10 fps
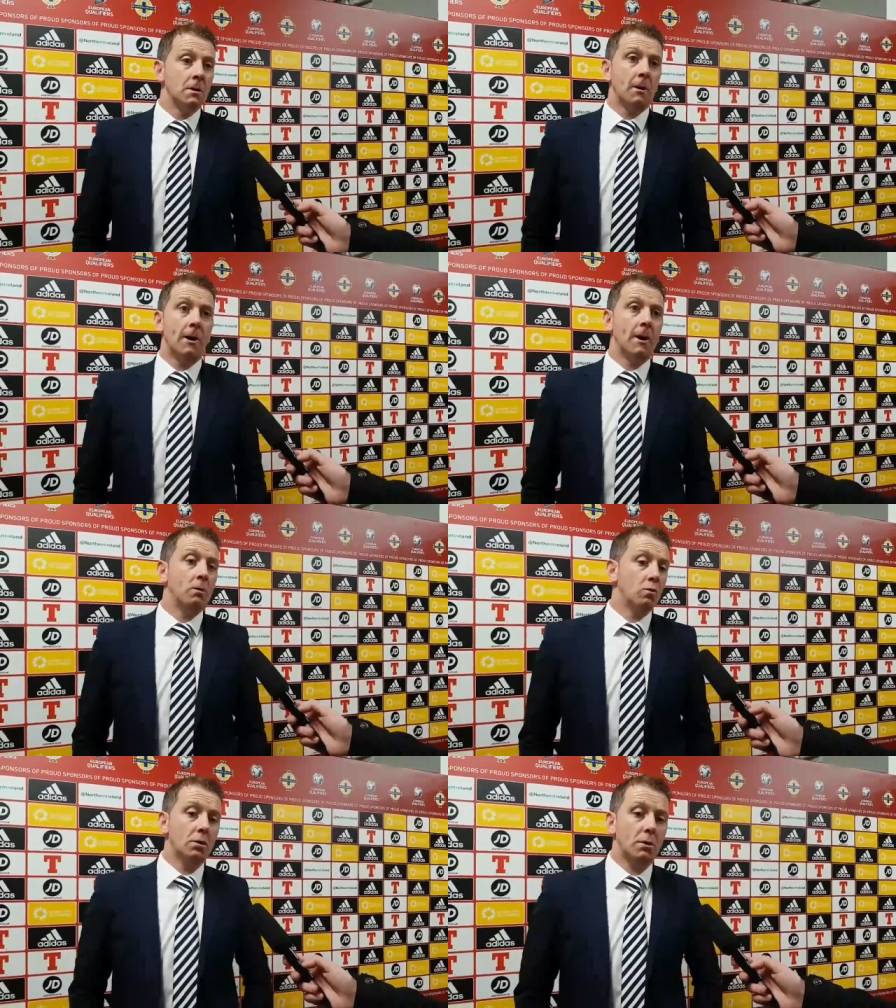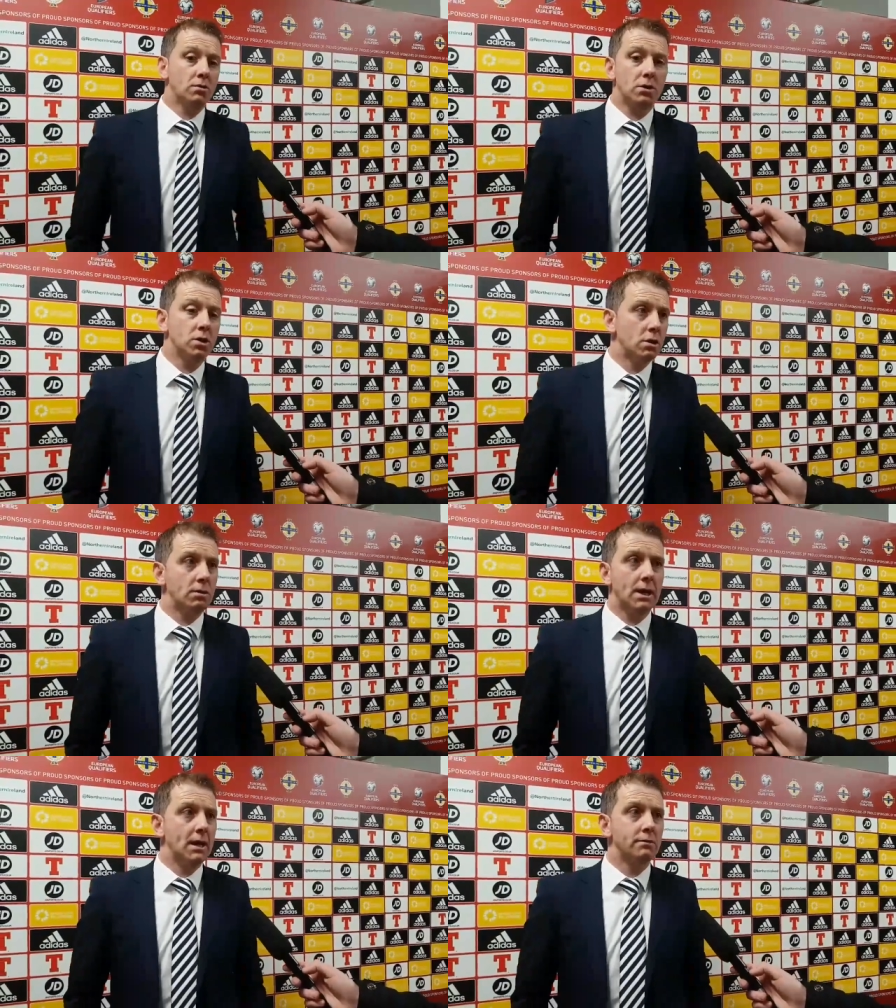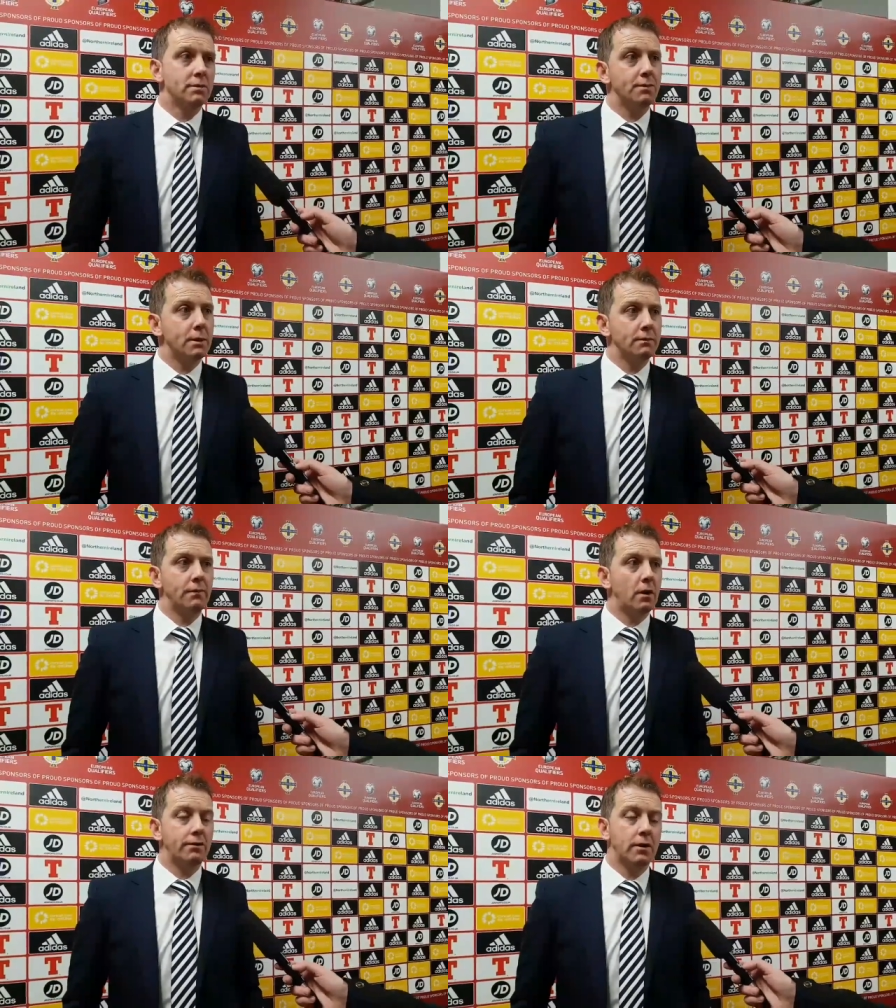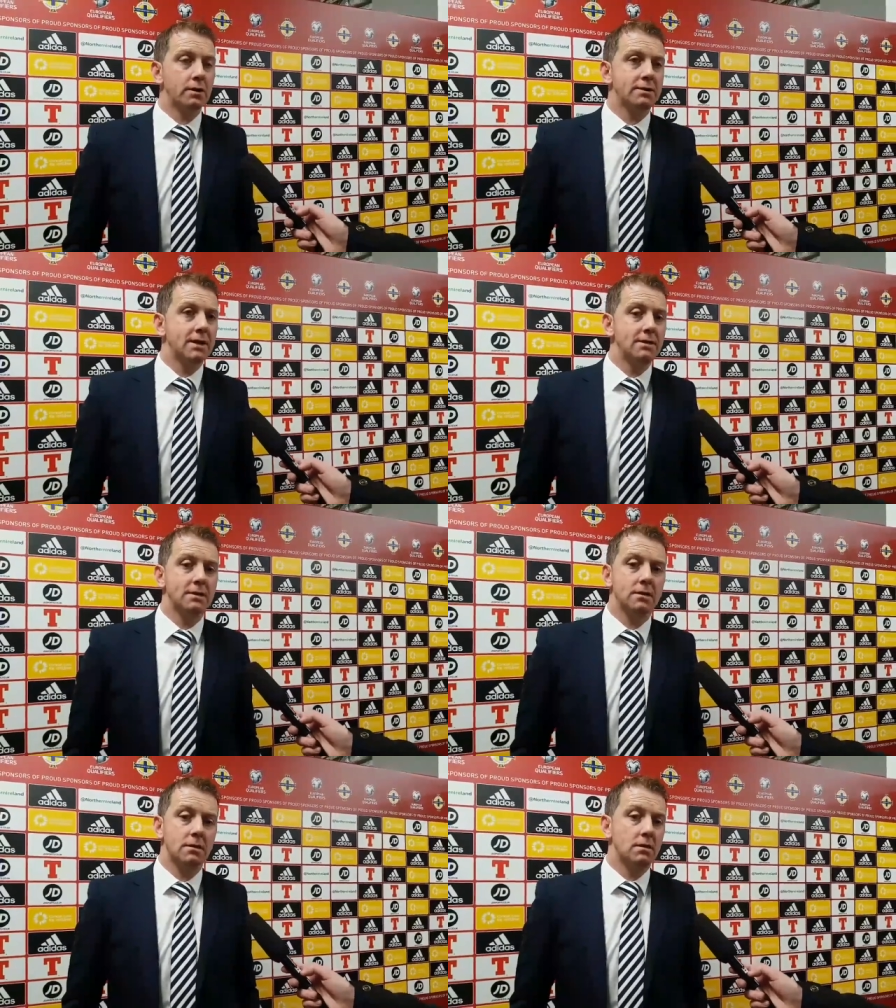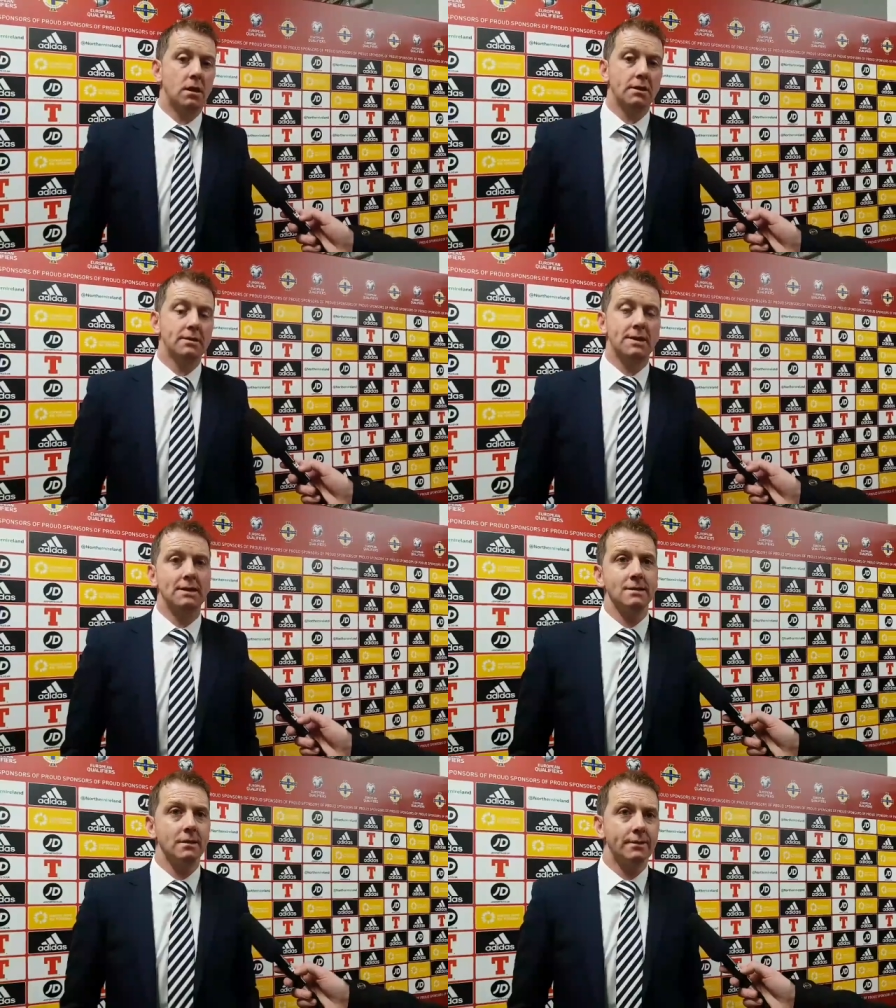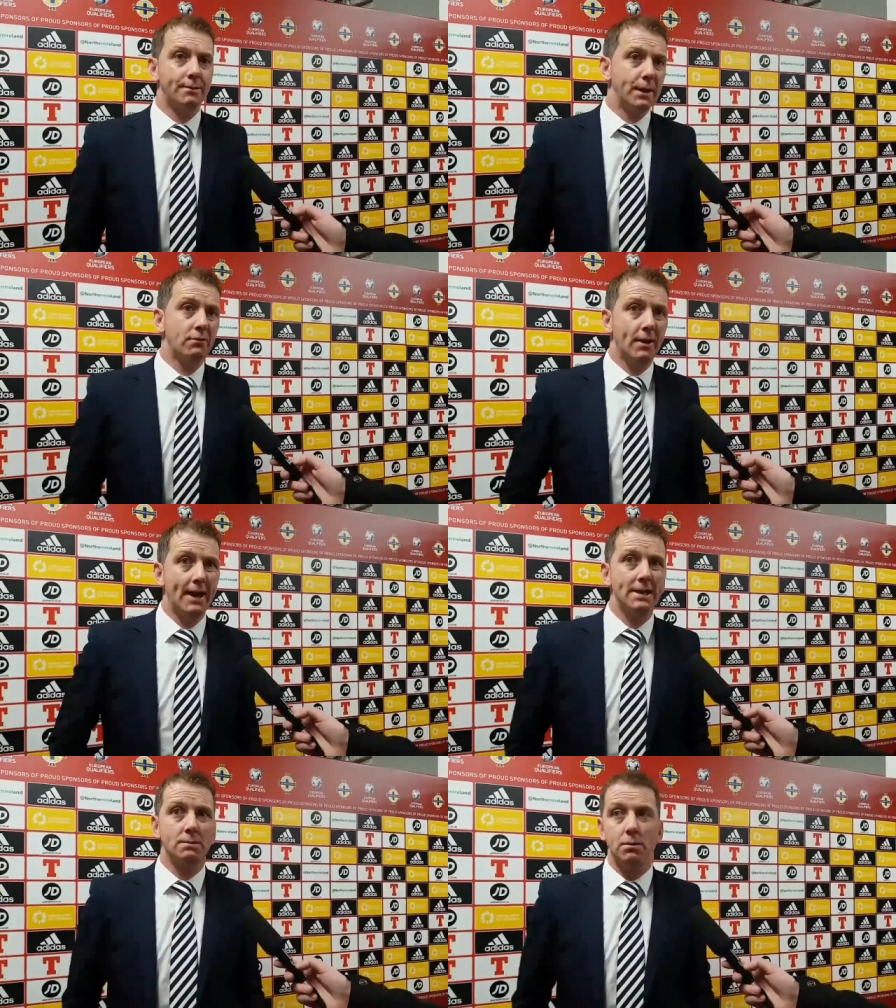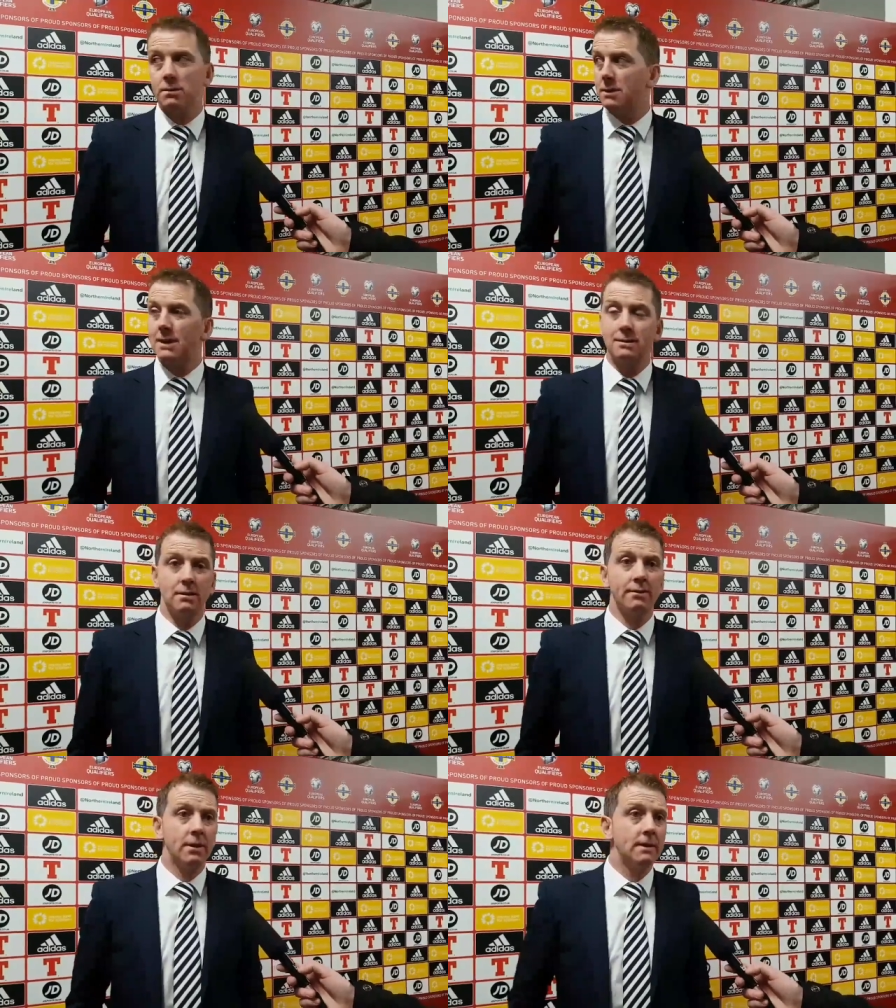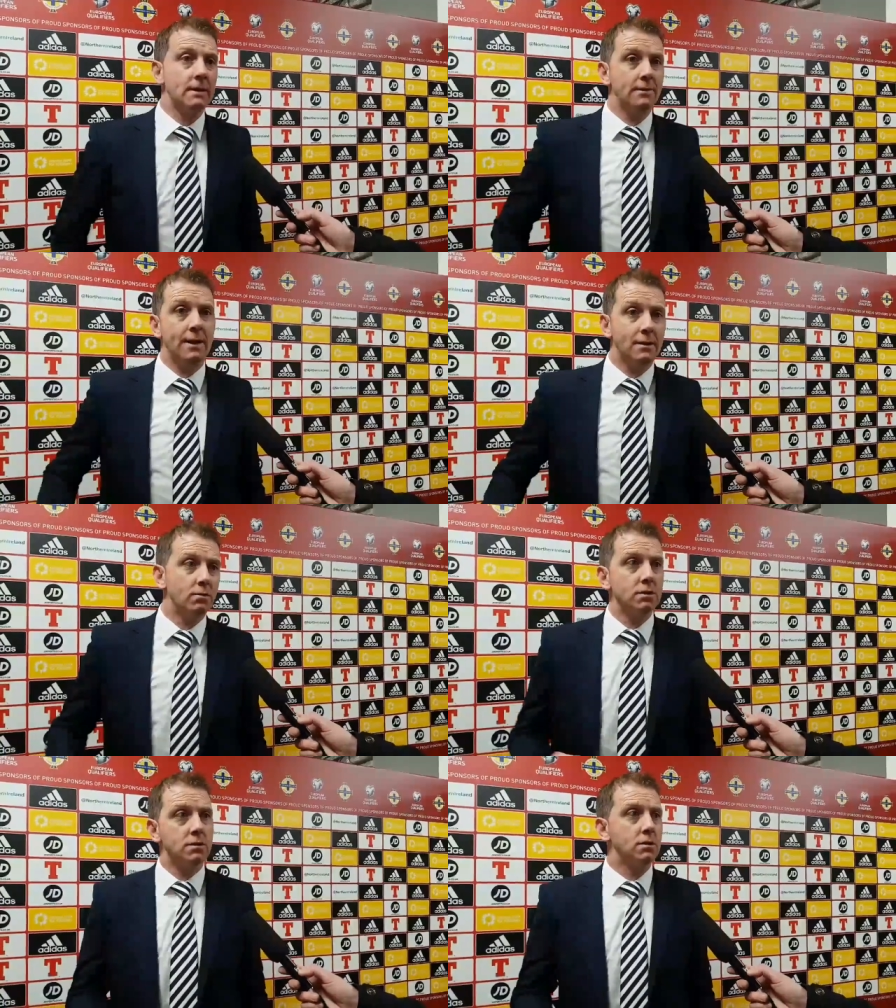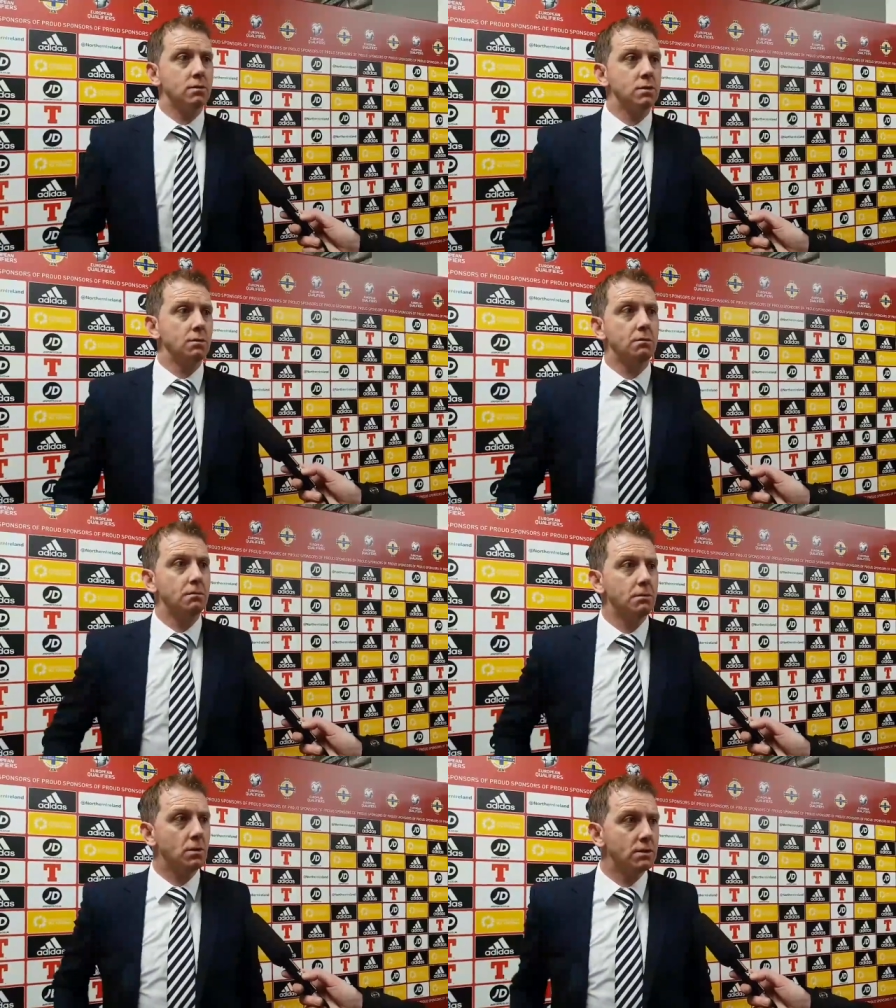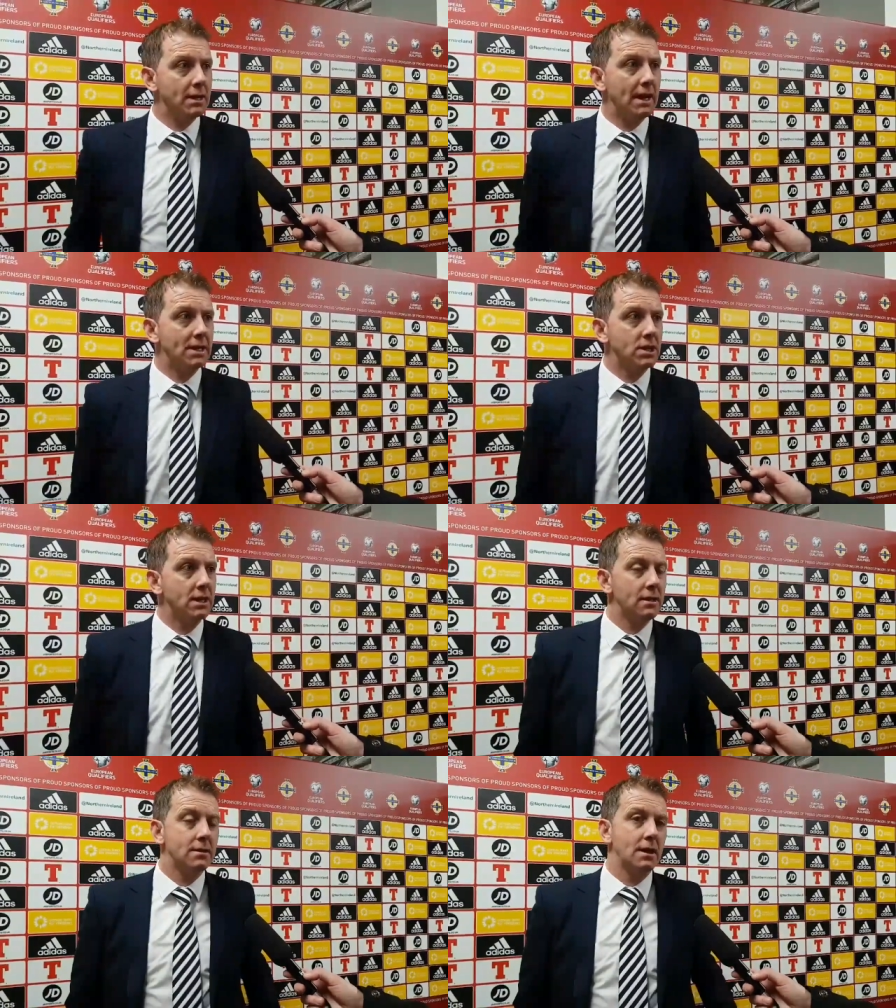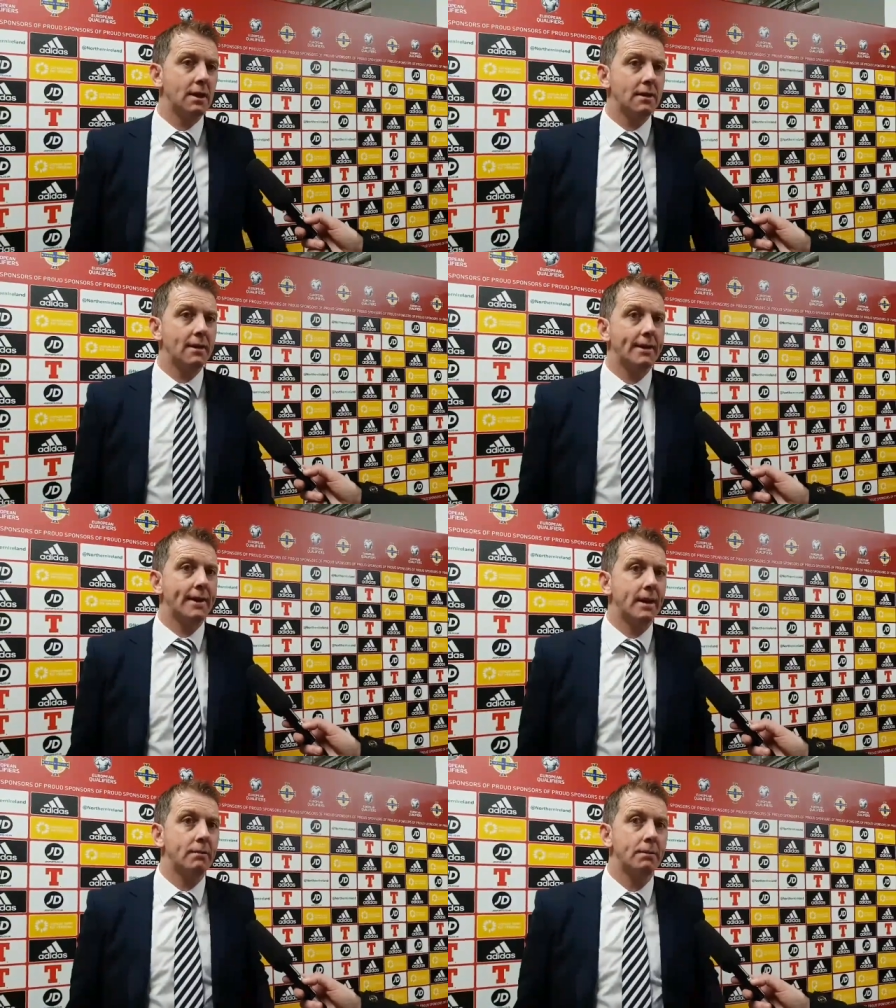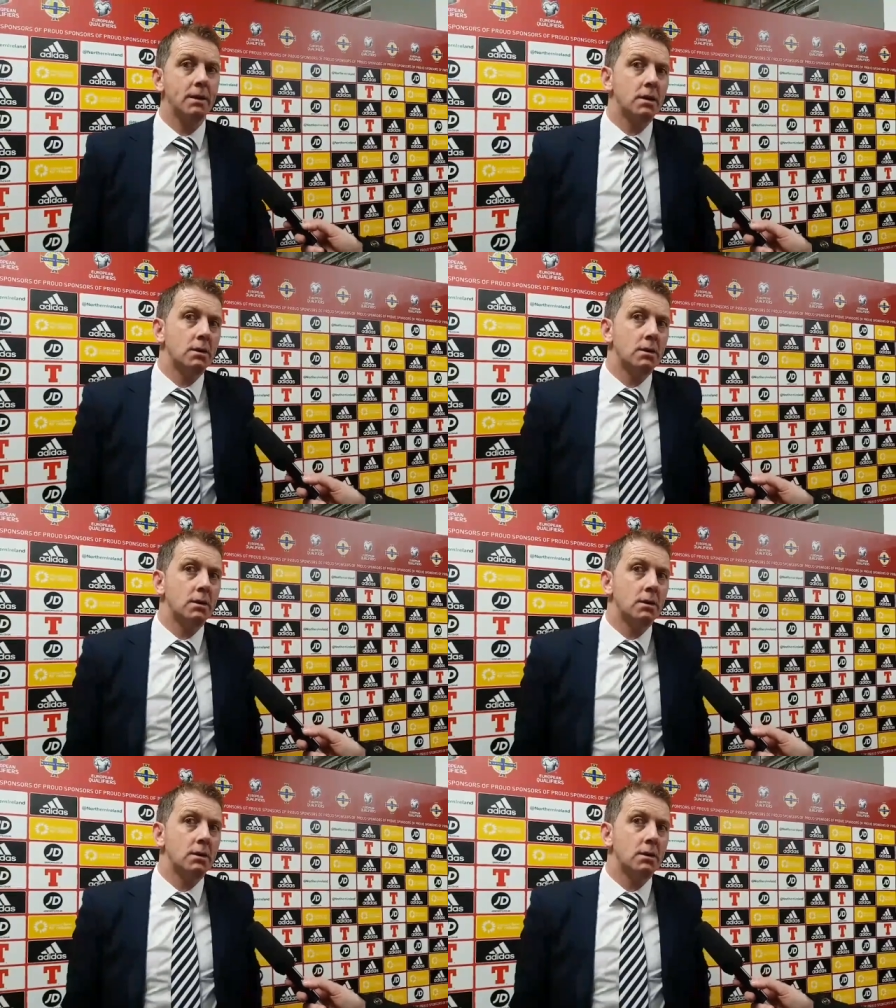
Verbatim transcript: Uh, one of the most enjoyable games I've been involved all season. Not in the sense of being relaxed, but in the sense of felt there was there was something there was an edge at it, and um,